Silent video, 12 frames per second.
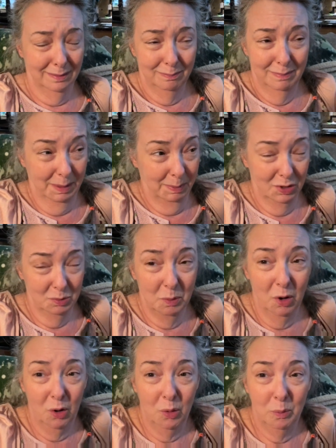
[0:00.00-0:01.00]
Maybe
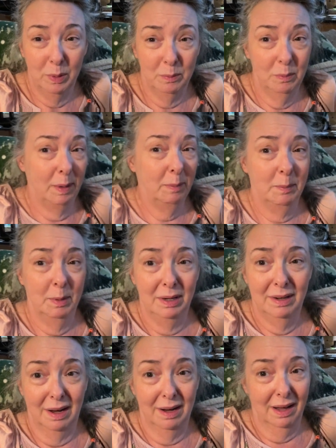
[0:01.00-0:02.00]
tomorrow, but maybe
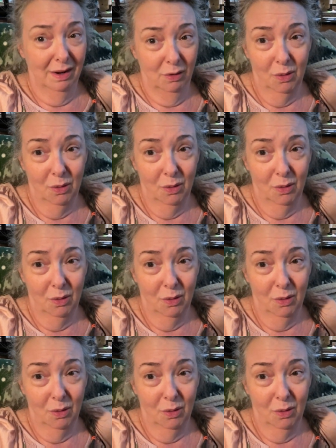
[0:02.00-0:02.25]
Monday. I don't